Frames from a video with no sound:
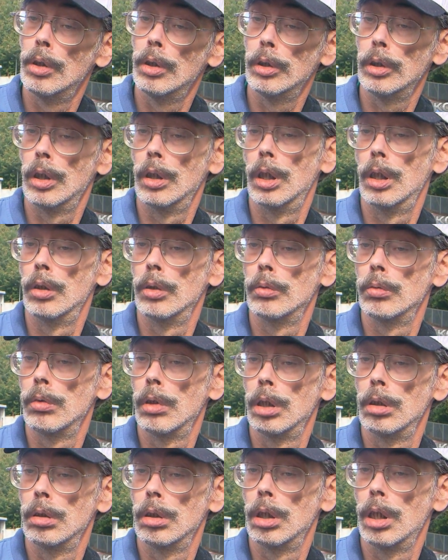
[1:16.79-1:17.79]
You know,
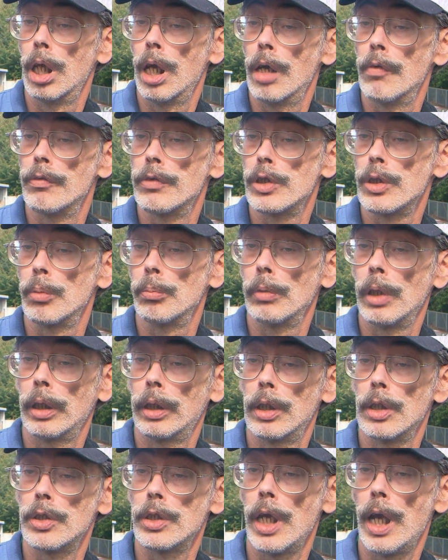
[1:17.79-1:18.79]
have something
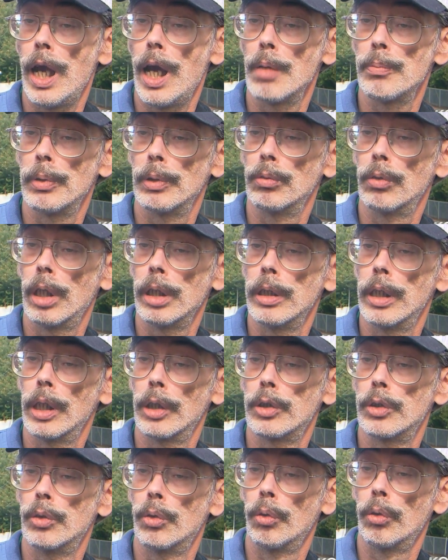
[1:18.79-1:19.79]
like this happen right
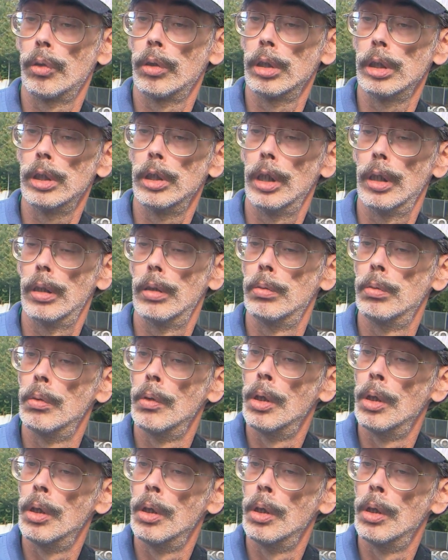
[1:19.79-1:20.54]
next door to you.